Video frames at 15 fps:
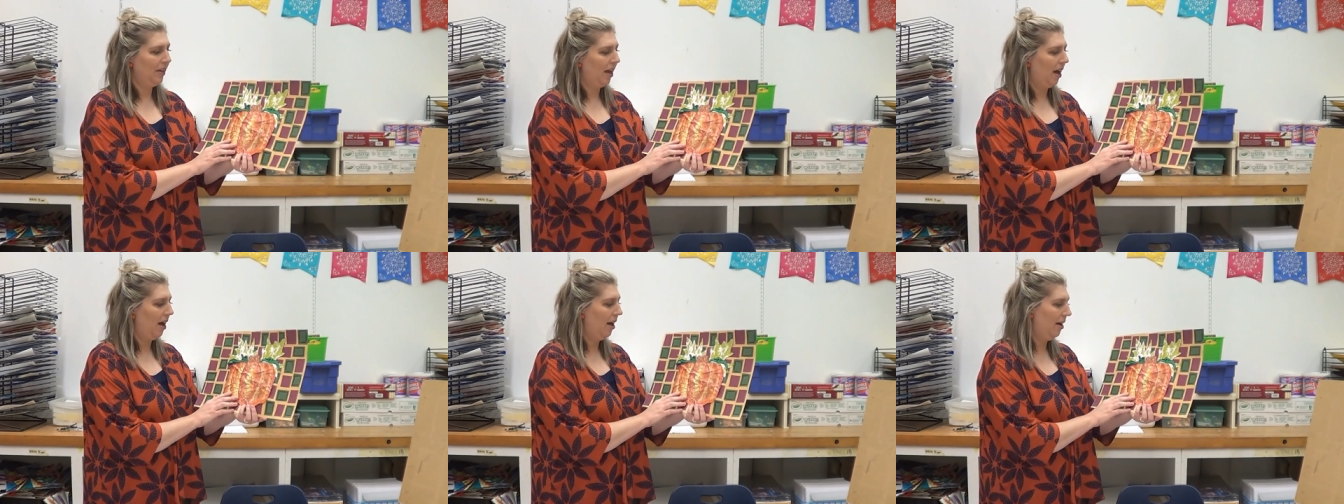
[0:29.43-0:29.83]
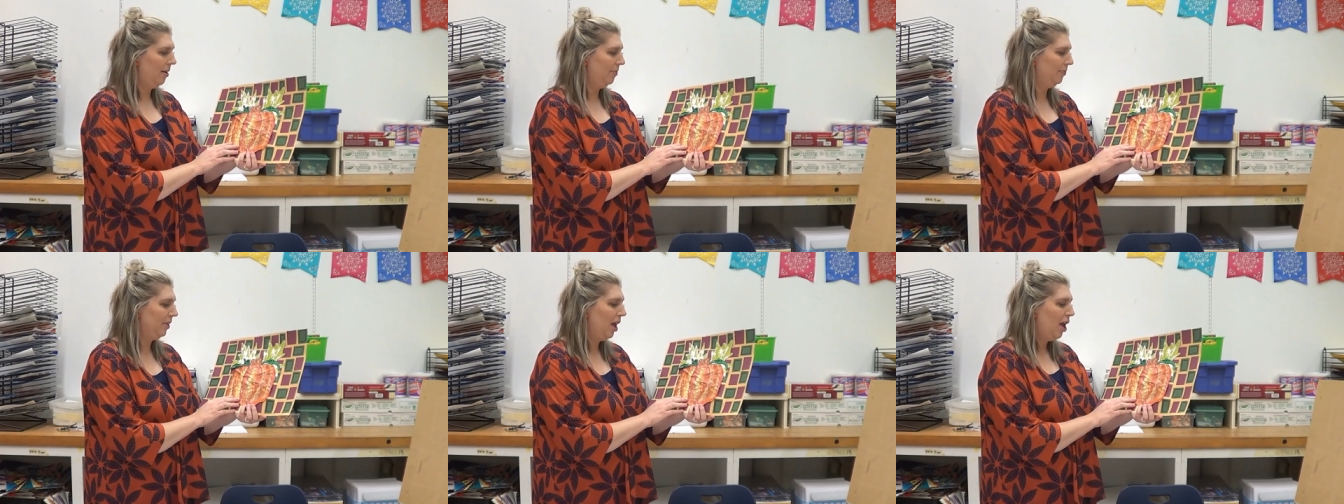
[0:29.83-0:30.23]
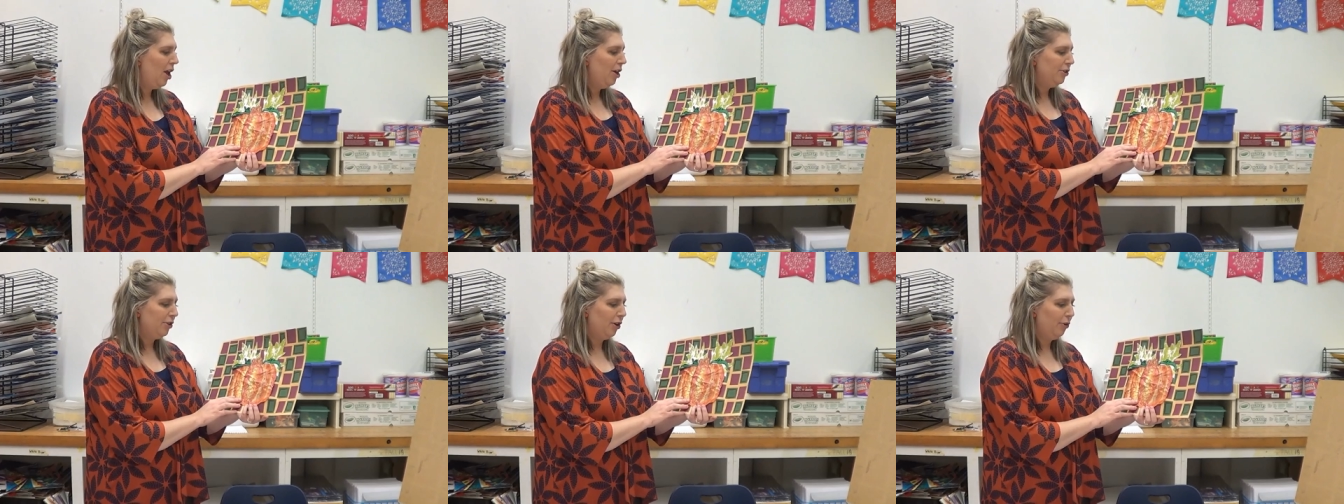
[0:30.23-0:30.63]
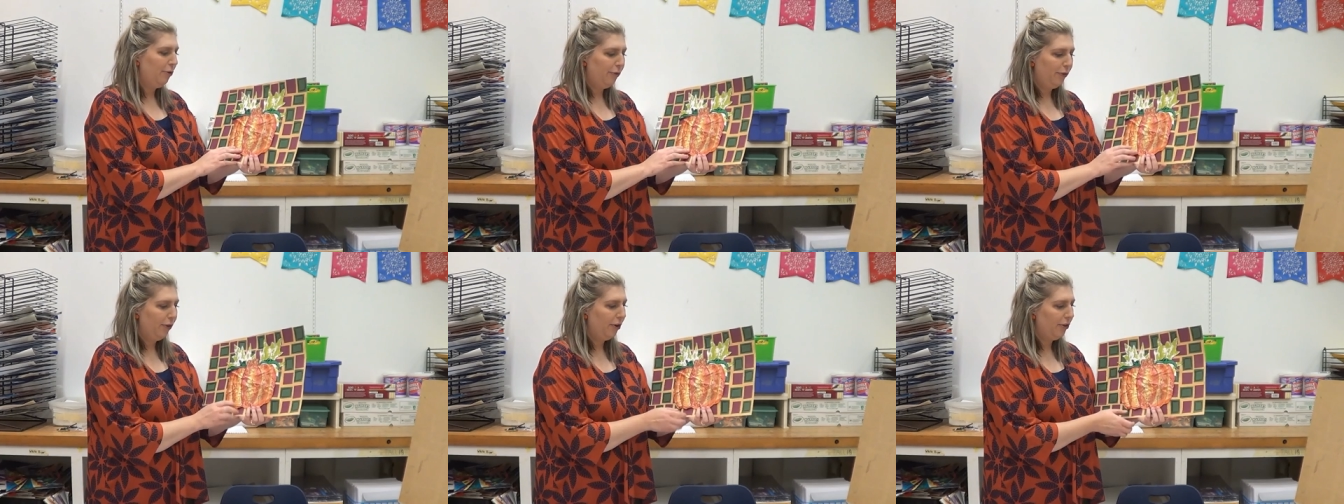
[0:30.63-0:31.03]
Um, so
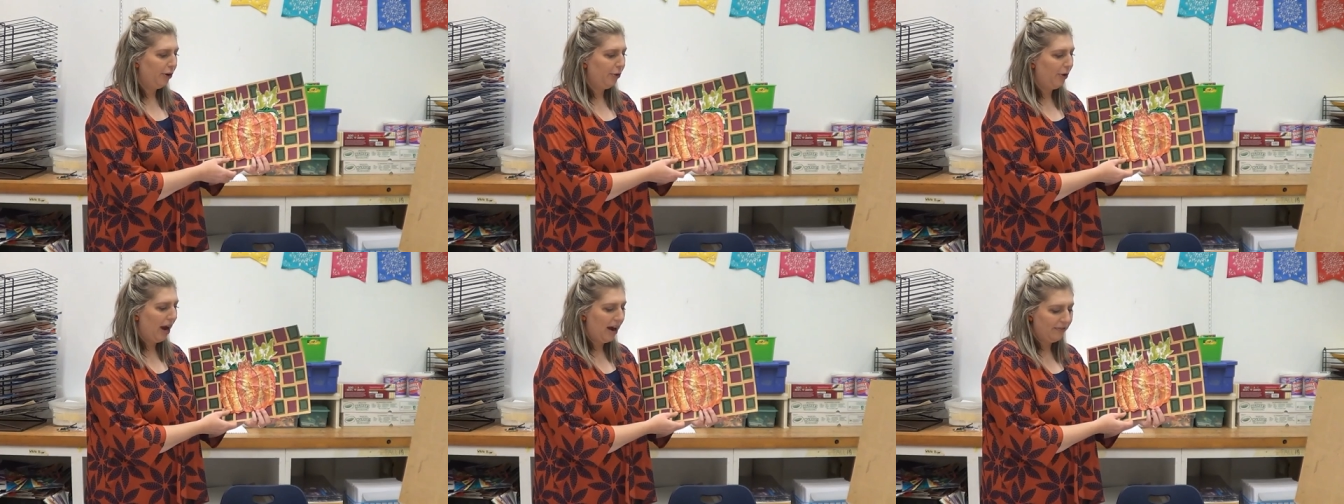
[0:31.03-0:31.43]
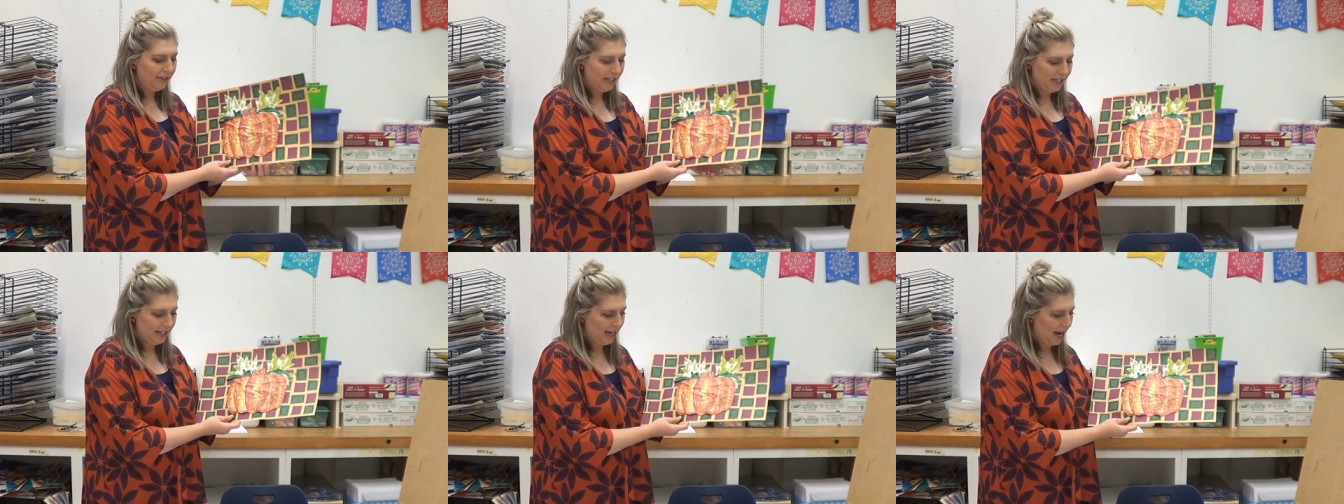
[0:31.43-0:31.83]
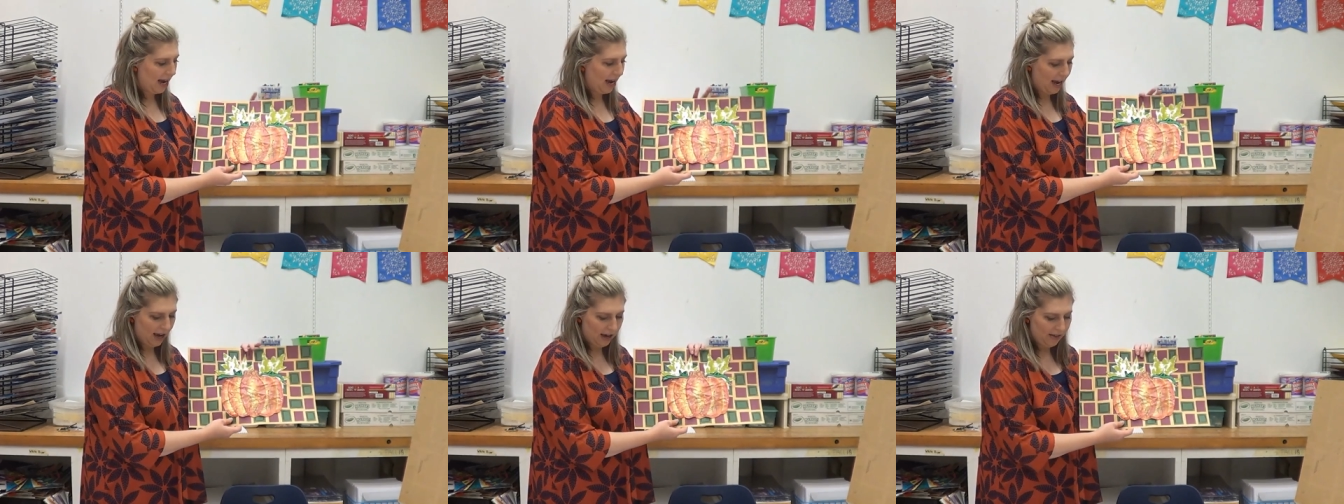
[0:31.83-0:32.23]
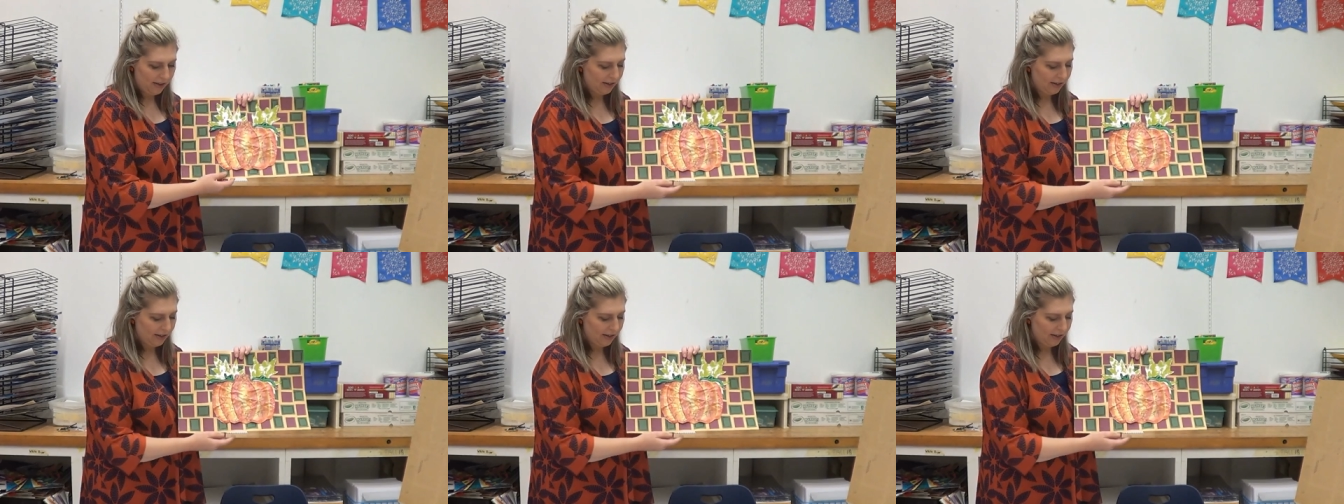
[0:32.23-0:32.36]
for the craft today,